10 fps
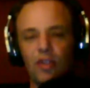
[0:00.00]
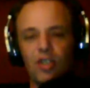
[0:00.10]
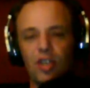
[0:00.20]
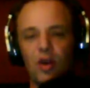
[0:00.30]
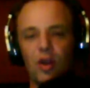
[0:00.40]

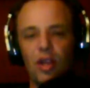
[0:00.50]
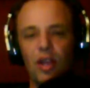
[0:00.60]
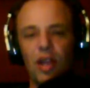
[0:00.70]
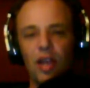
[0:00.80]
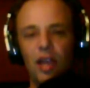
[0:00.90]

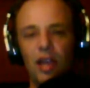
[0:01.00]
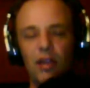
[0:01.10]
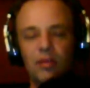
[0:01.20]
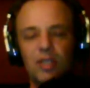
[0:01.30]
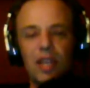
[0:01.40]

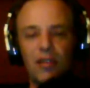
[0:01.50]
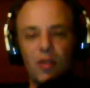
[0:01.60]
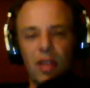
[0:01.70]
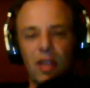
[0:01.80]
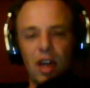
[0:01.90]
He was thinking of
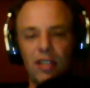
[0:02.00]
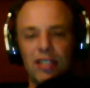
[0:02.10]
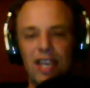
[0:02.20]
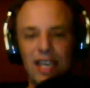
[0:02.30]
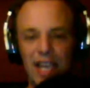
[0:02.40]
running
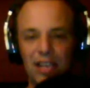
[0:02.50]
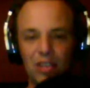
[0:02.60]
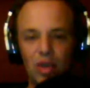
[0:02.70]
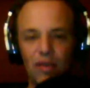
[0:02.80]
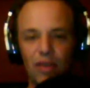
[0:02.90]
Audyssey again to
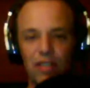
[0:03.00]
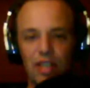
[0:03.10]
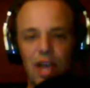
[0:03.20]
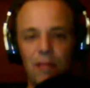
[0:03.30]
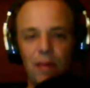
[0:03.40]
try to fix
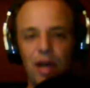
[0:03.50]
that,